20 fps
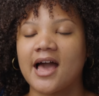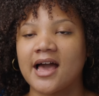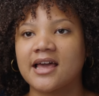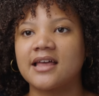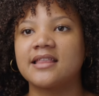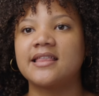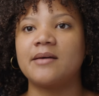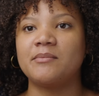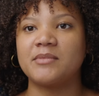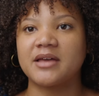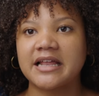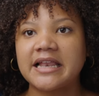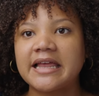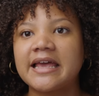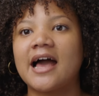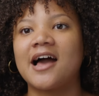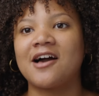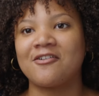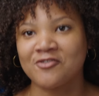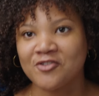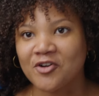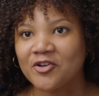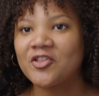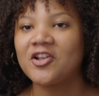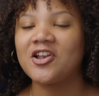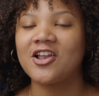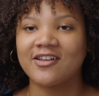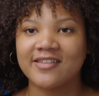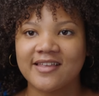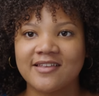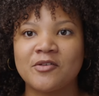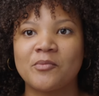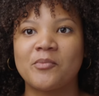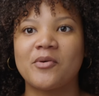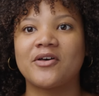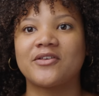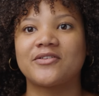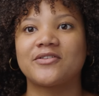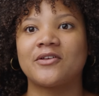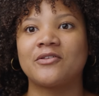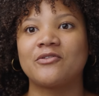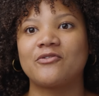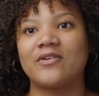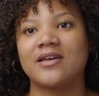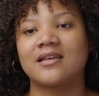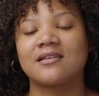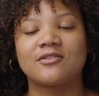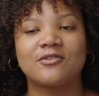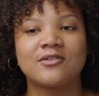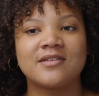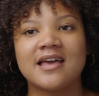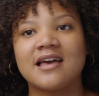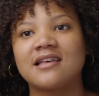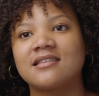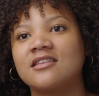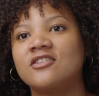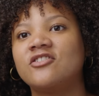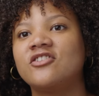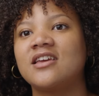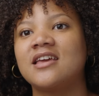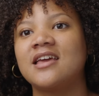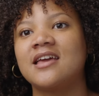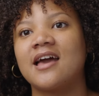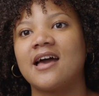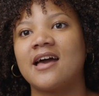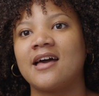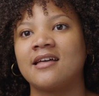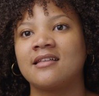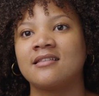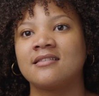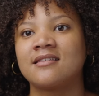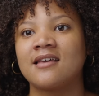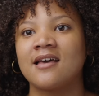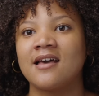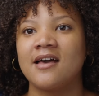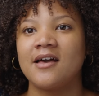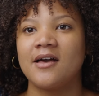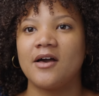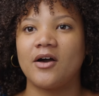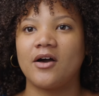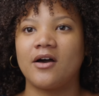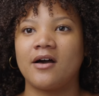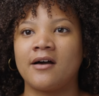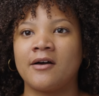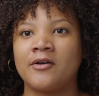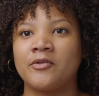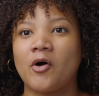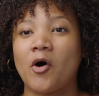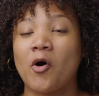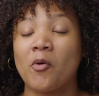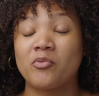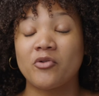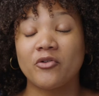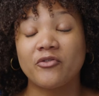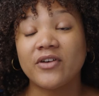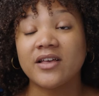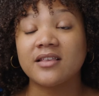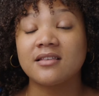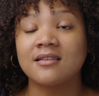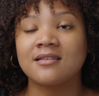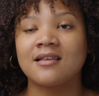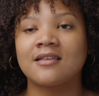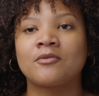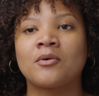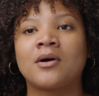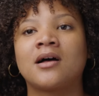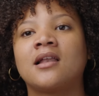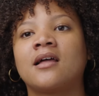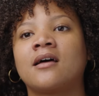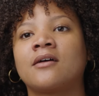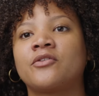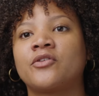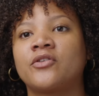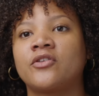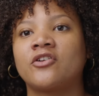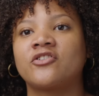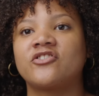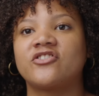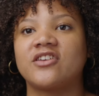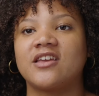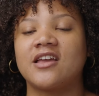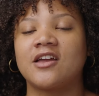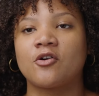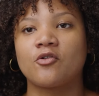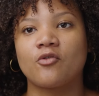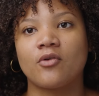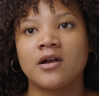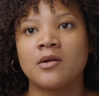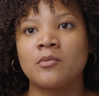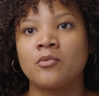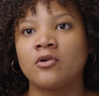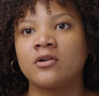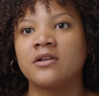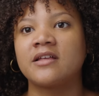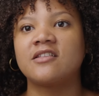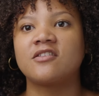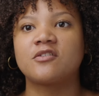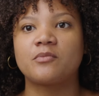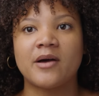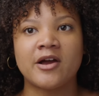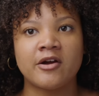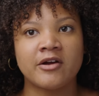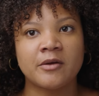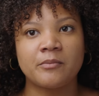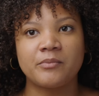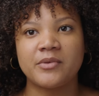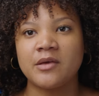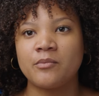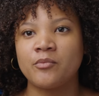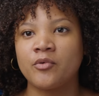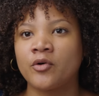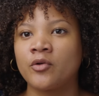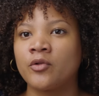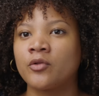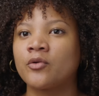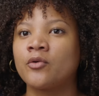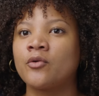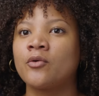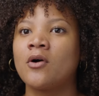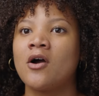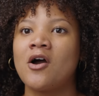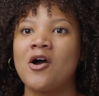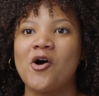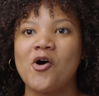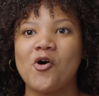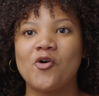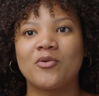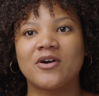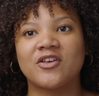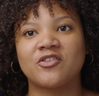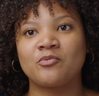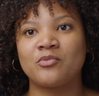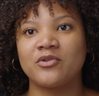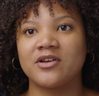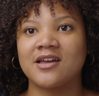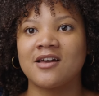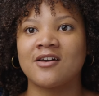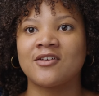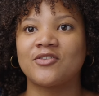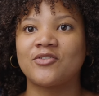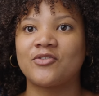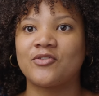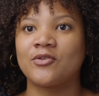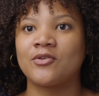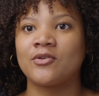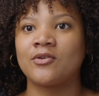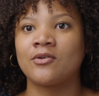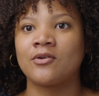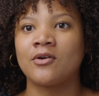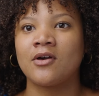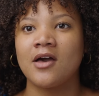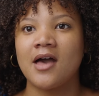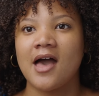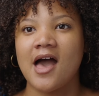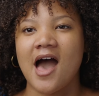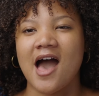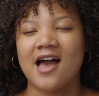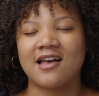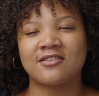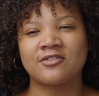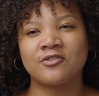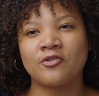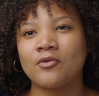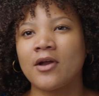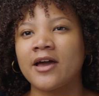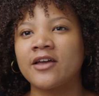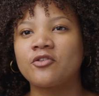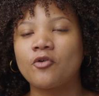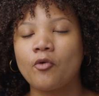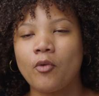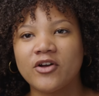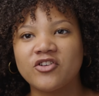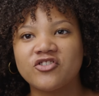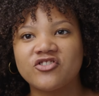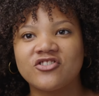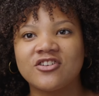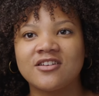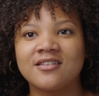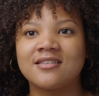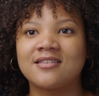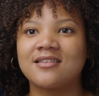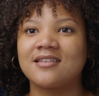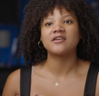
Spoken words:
academically I have grown a lot as a person thanks to the SCG, and our professors as well are such incredible, inspiring people who always bring us to ask the right questions.